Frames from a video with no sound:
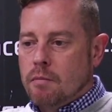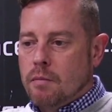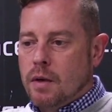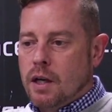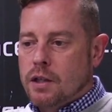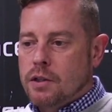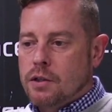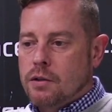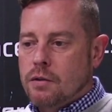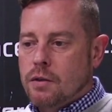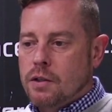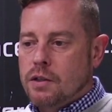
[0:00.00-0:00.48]

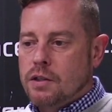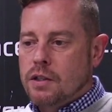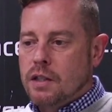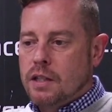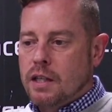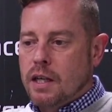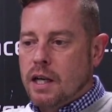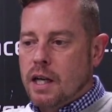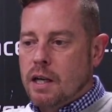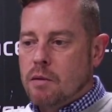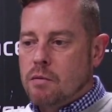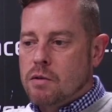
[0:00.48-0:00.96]
My choice
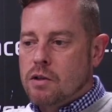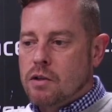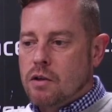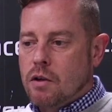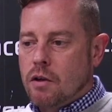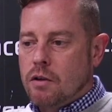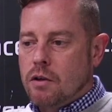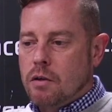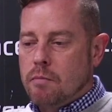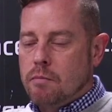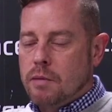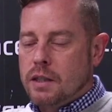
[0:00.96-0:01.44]
today was
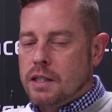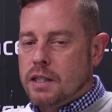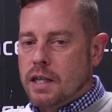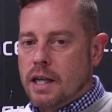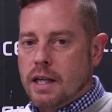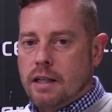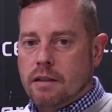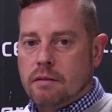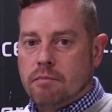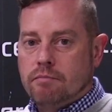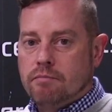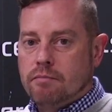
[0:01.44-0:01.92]
not number
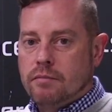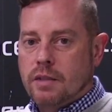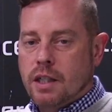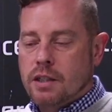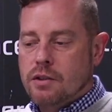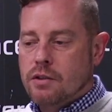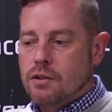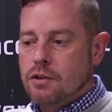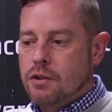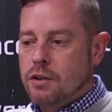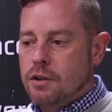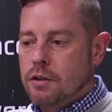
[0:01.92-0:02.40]
10.
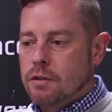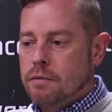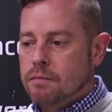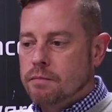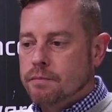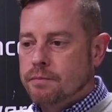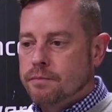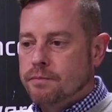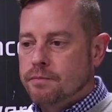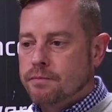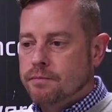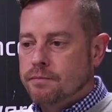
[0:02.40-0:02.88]
That's true.